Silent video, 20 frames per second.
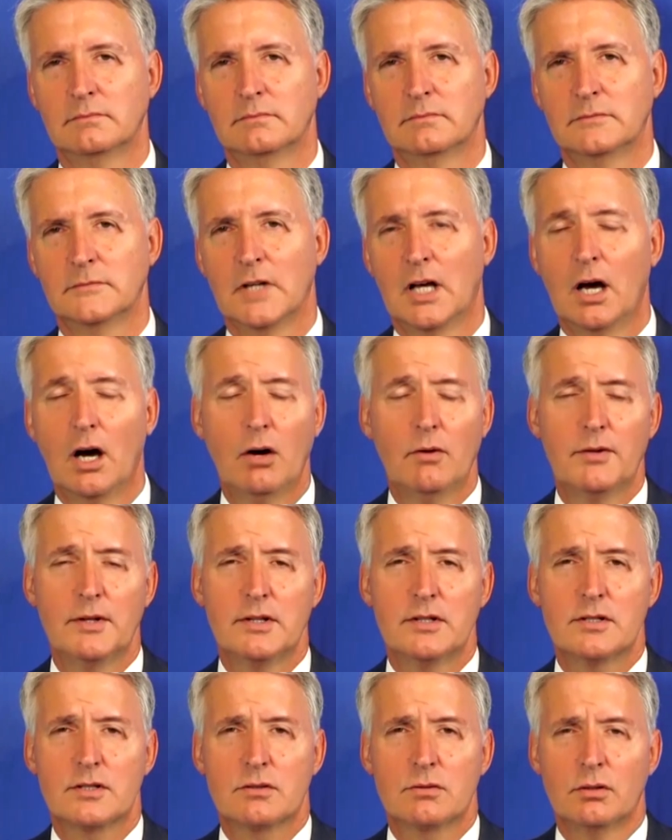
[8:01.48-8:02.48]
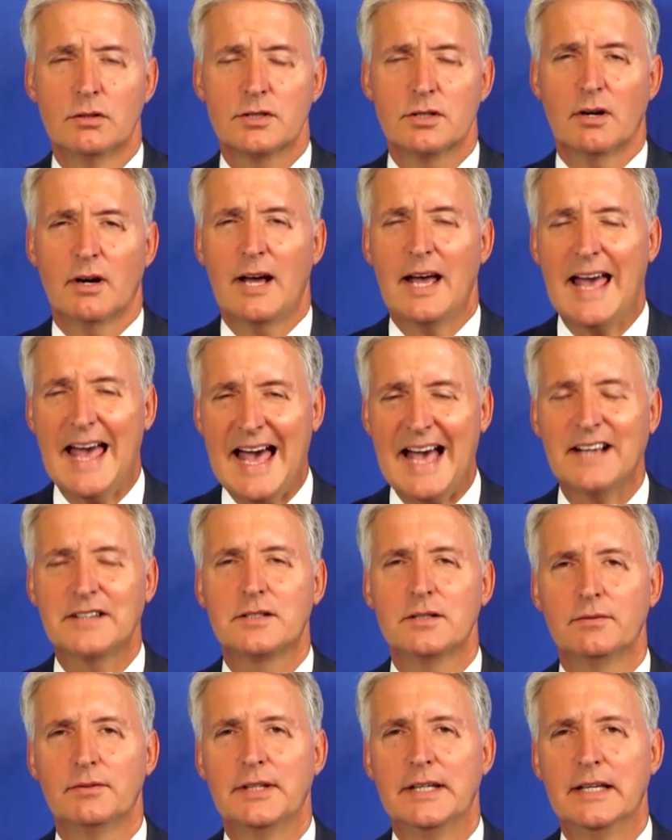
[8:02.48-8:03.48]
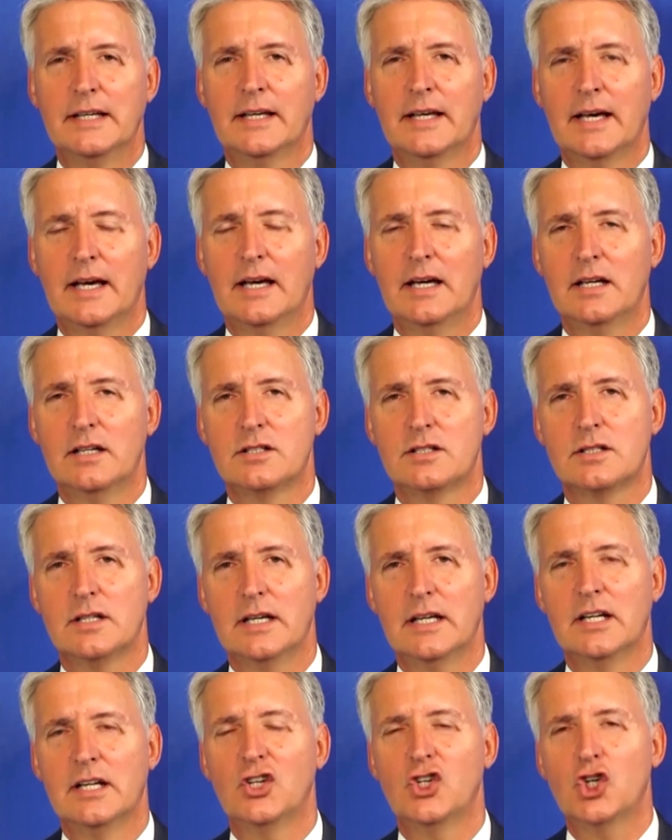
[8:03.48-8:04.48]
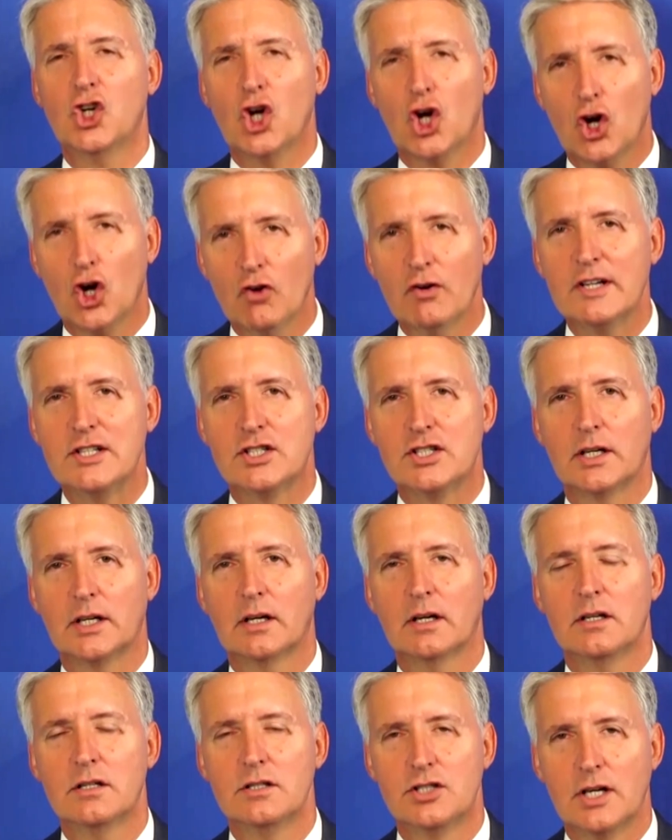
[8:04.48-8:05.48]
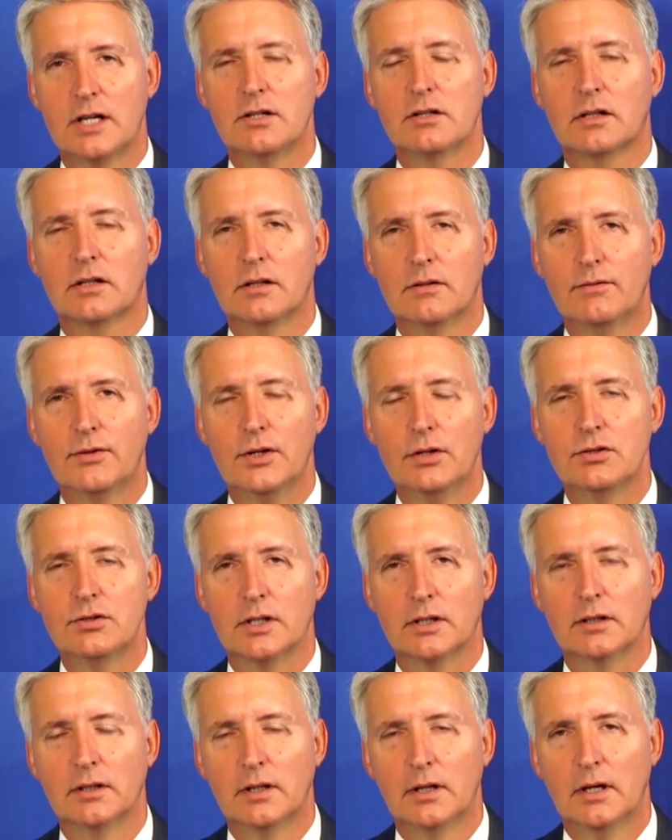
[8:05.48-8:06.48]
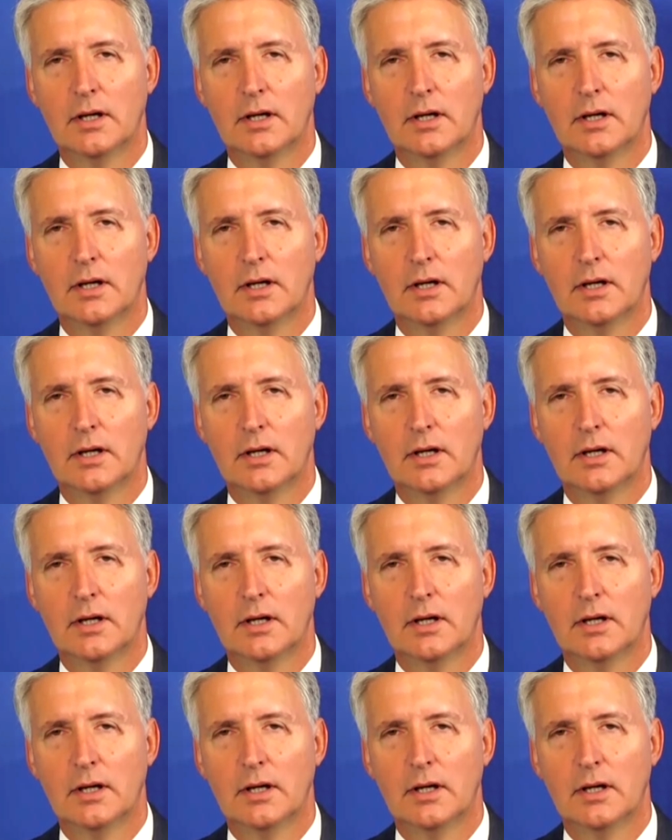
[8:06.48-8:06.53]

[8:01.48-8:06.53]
Oh, the schools are actively engaged in encouraging gender confusion.